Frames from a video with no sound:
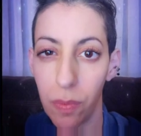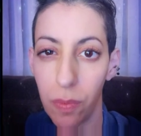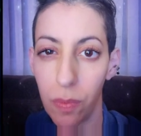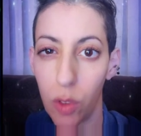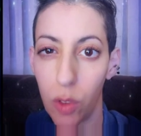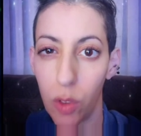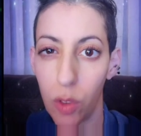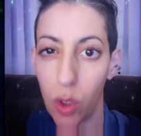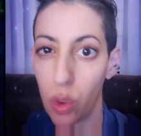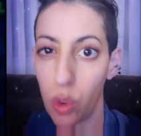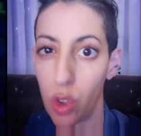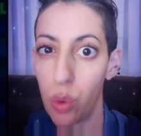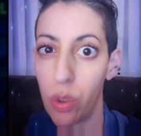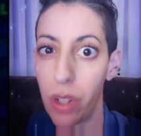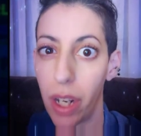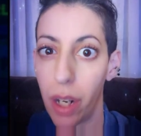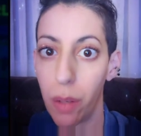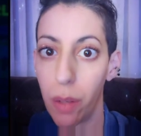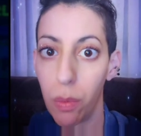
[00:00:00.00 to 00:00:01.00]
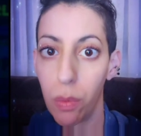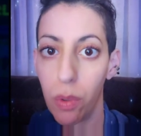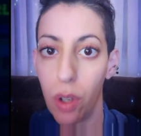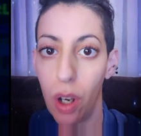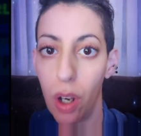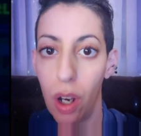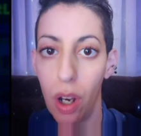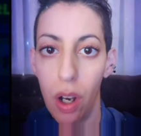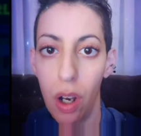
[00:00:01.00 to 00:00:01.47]
Don't you dare.
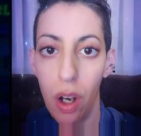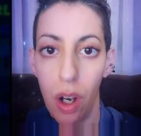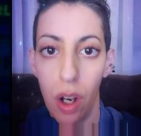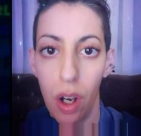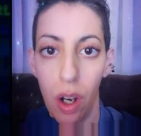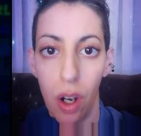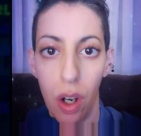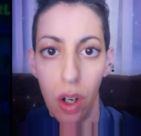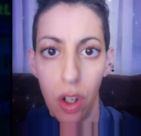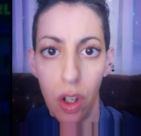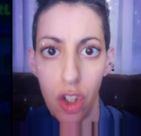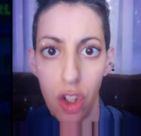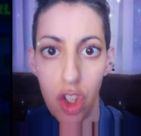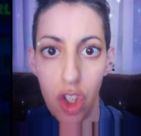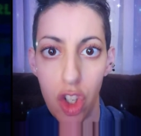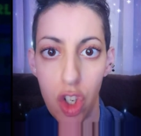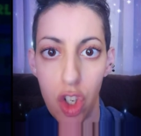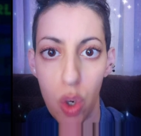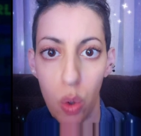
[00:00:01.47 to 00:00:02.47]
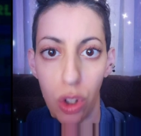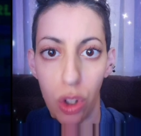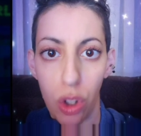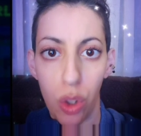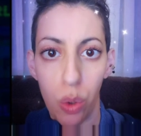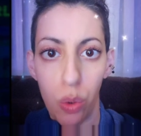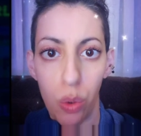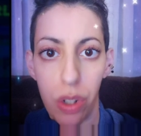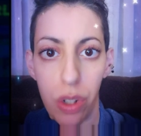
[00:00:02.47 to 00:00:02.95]
Don't you
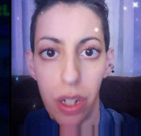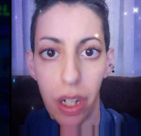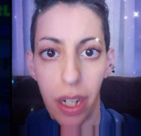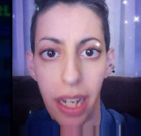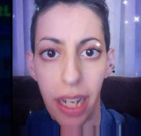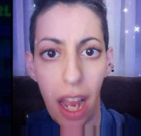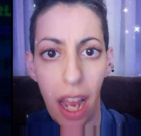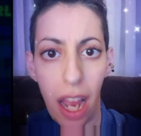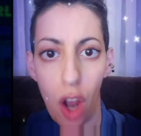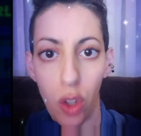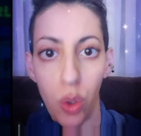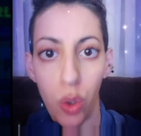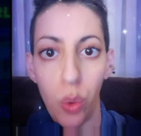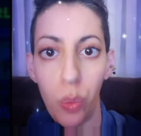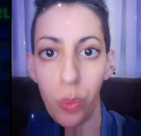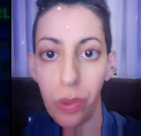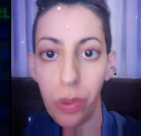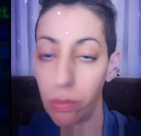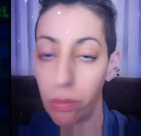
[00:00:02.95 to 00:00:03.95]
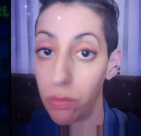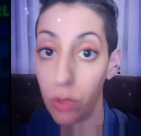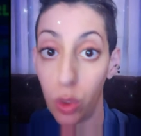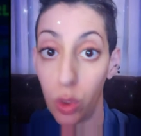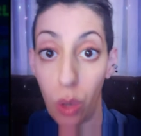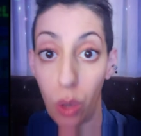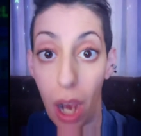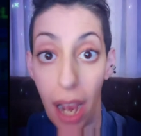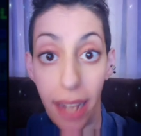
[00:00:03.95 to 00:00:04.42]
dare. Get,
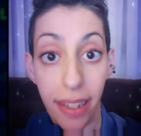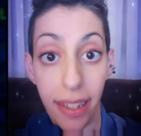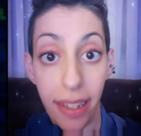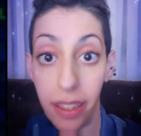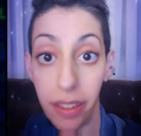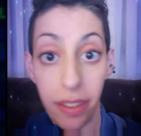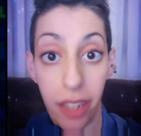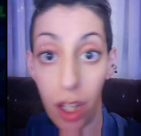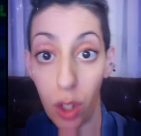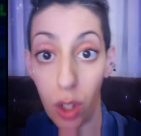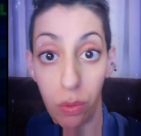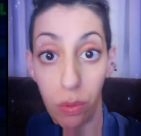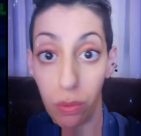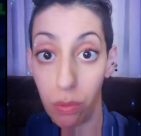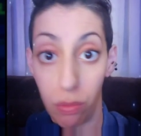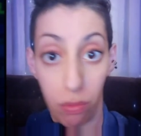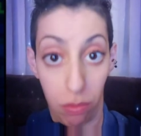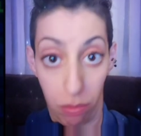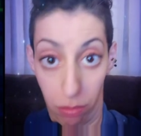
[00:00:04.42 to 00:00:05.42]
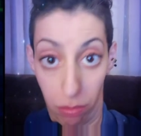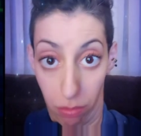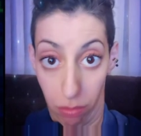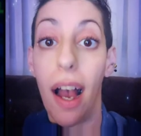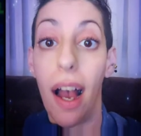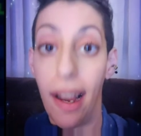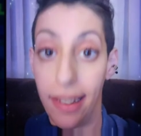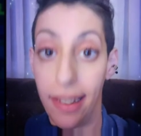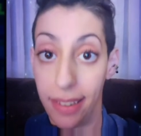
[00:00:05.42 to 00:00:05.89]
you, I did
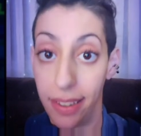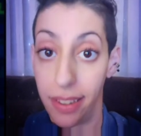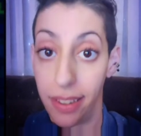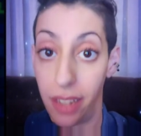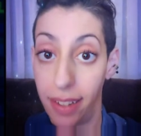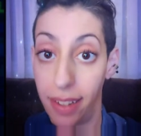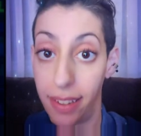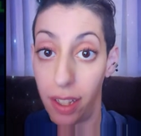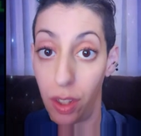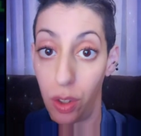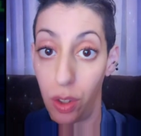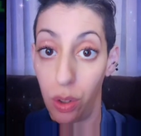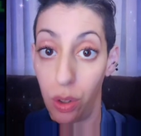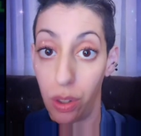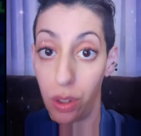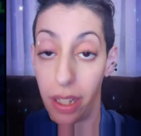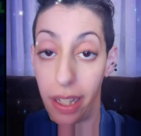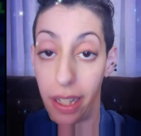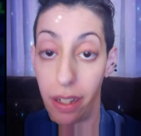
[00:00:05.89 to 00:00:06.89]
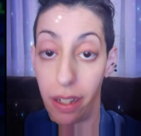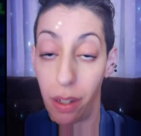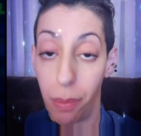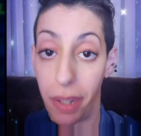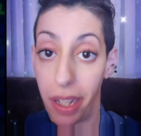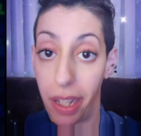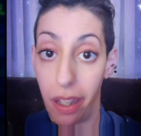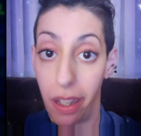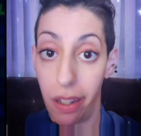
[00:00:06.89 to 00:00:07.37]
not tell you could land on my
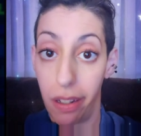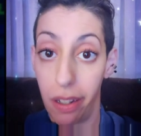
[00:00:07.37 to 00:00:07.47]
head.